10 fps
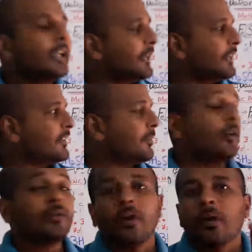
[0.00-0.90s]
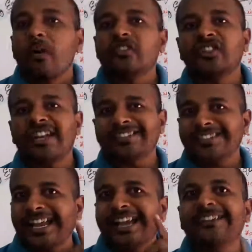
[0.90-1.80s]
it is about
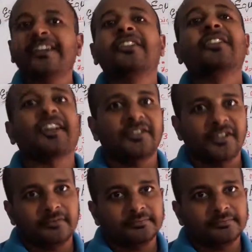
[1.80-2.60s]
oxidation and reduction.